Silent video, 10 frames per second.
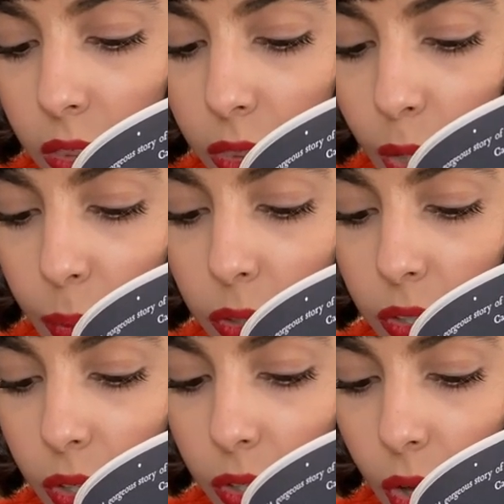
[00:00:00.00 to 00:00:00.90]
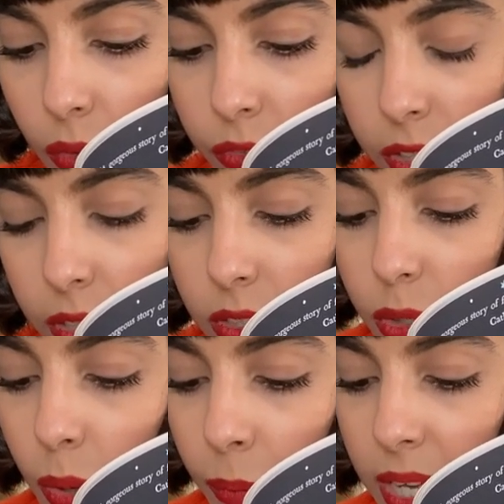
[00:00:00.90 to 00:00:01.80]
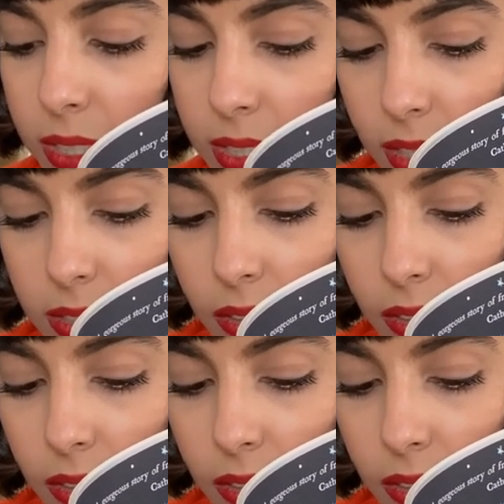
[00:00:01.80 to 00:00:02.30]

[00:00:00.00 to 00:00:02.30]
They're both confident, so it makes sense